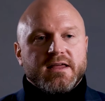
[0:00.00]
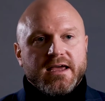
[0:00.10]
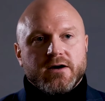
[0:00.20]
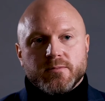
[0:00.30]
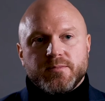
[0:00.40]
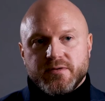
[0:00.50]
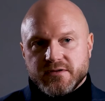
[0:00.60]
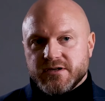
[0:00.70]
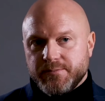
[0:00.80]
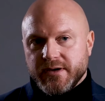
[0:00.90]
help
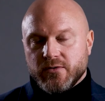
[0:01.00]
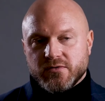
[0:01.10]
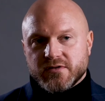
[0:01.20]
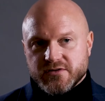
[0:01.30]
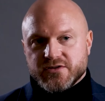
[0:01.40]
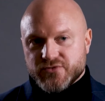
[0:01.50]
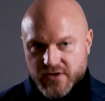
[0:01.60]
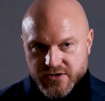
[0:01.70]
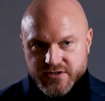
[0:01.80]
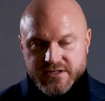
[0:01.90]
to build
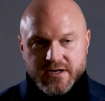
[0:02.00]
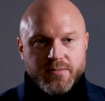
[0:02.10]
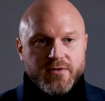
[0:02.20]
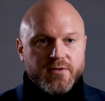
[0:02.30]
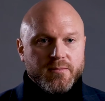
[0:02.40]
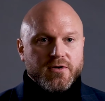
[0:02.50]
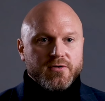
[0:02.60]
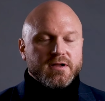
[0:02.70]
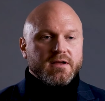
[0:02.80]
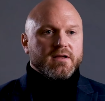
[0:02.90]
constructions up on the
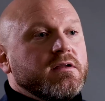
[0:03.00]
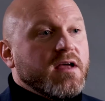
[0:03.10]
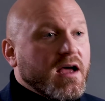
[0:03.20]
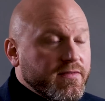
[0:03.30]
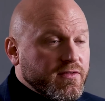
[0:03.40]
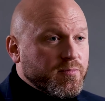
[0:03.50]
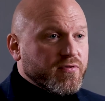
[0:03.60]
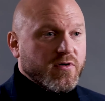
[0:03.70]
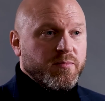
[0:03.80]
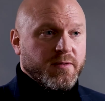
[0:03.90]
moon. And the
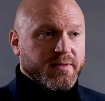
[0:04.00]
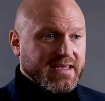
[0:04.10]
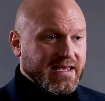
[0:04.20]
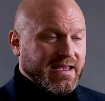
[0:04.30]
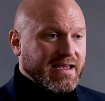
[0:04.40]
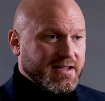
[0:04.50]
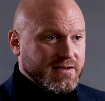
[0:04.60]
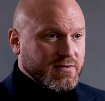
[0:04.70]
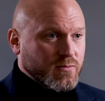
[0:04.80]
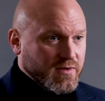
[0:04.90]
problem he had
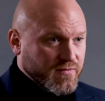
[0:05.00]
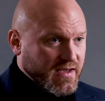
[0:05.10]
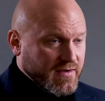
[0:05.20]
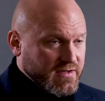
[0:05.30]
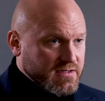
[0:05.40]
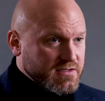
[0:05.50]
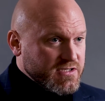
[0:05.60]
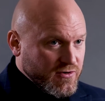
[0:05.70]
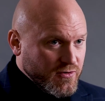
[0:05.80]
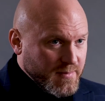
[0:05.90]
with having
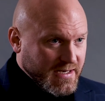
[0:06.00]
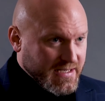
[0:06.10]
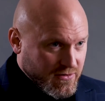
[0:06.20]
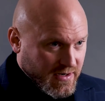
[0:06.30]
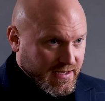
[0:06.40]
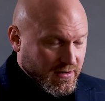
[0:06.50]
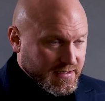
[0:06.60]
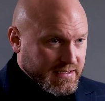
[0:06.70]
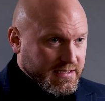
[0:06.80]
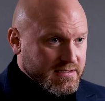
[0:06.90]
too many great
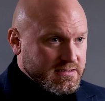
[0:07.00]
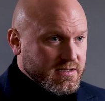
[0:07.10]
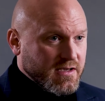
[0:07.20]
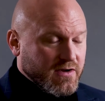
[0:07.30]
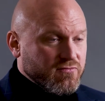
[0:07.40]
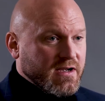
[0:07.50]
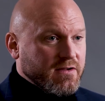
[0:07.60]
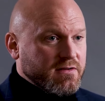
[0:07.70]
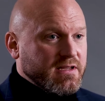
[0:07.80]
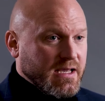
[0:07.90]
ideas
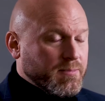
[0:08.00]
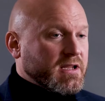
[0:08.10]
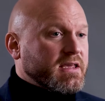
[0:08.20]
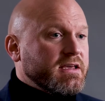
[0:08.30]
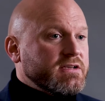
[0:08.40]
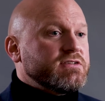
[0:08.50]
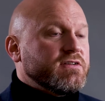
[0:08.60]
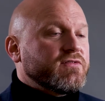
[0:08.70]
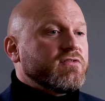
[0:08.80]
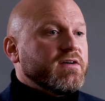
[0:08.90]
around the application
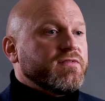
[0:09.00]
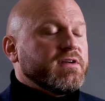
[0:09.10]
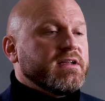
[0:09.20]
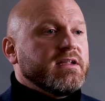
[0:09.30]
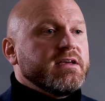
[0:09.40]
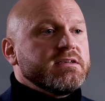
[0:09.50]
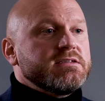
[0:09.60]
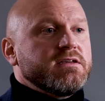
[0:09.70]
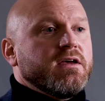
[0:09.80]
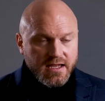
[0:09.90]
of graphene
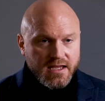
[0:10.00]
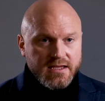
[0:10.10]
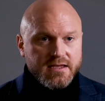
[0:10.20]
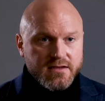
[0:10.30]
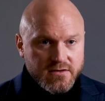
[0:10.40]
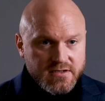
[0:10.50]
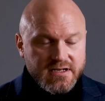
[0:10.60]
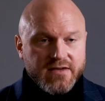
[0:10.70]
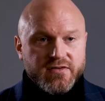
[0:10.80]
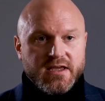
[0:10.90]
is he could
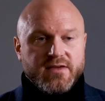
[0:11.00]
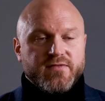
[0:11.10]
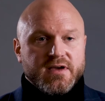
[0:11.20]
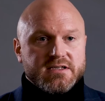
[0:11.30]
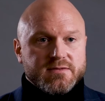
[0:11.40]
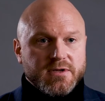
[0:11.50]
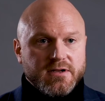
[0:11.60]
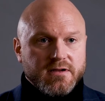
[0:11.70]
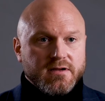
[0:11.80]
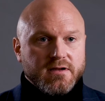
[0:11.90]
never get investment.